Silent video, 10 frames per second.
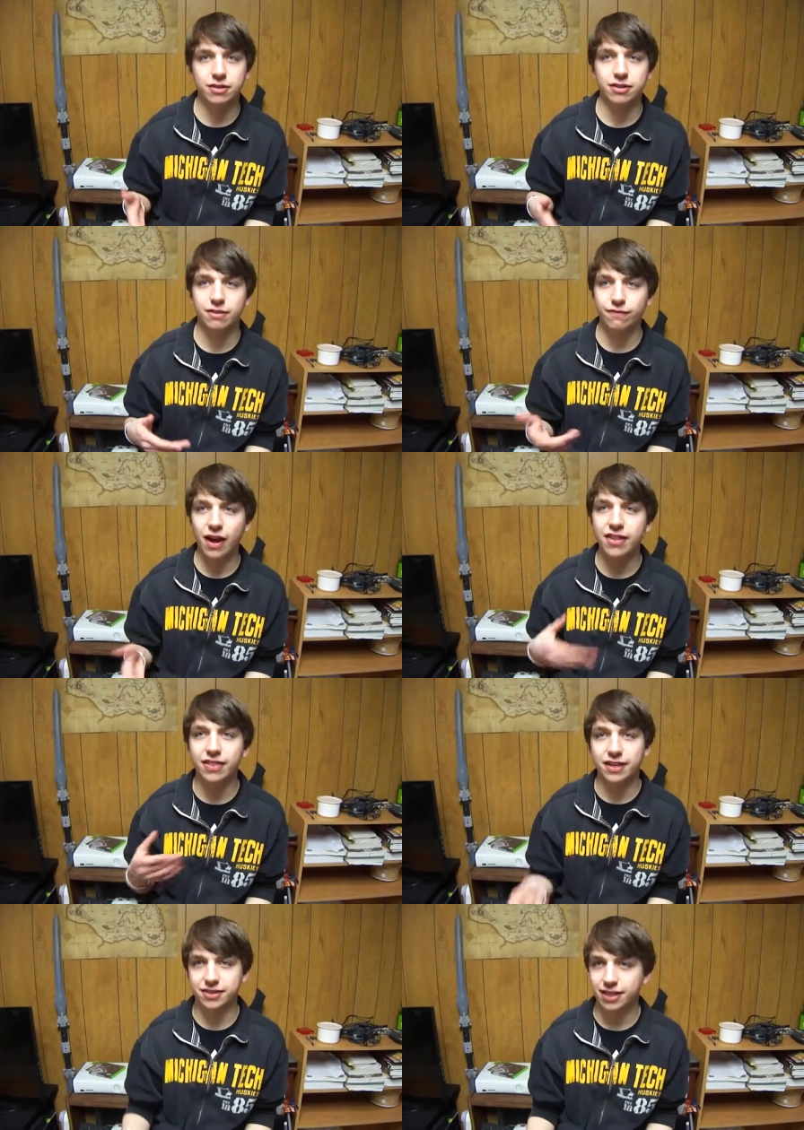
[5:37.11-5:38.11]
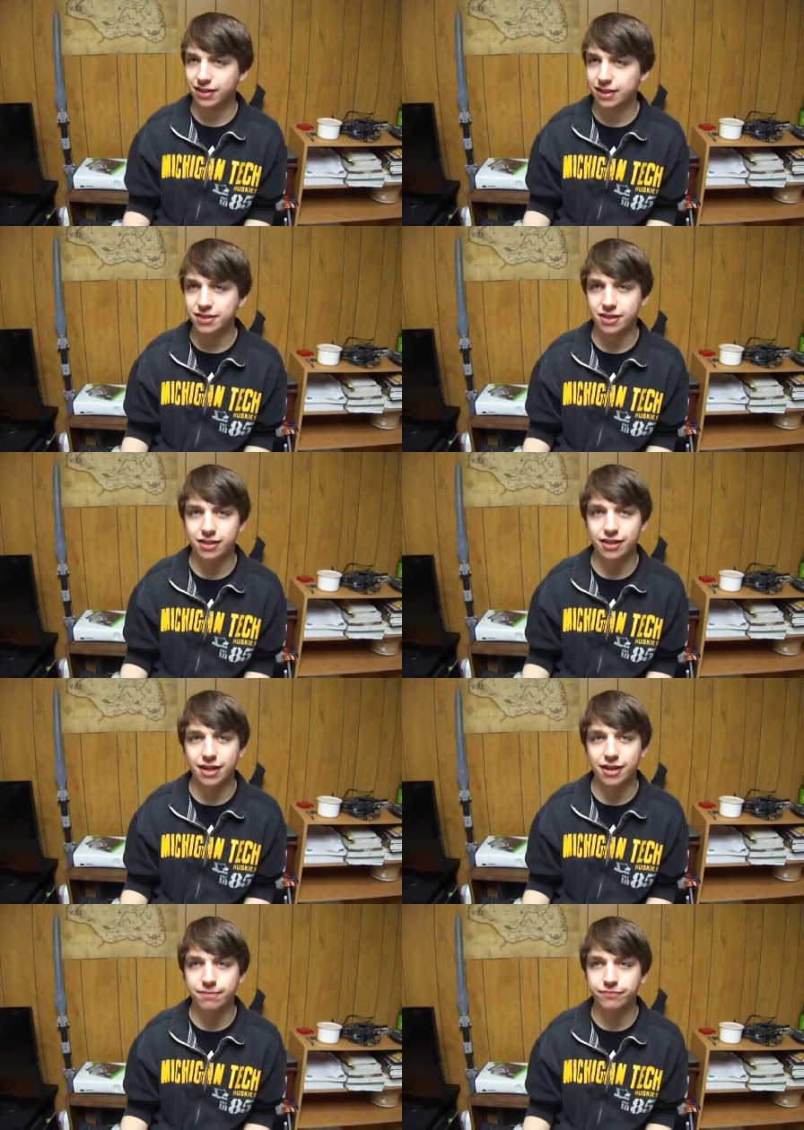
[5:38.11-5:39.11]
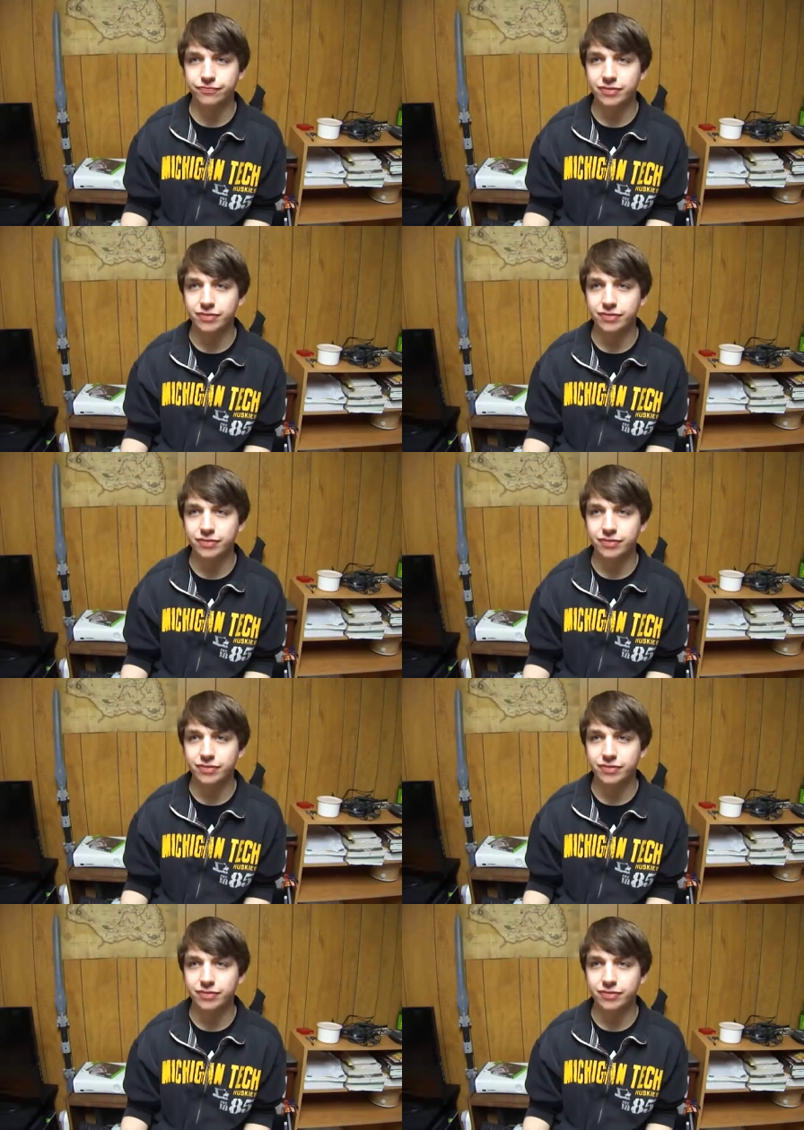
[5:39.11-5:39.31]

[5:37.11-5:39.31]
to find things like these and uh,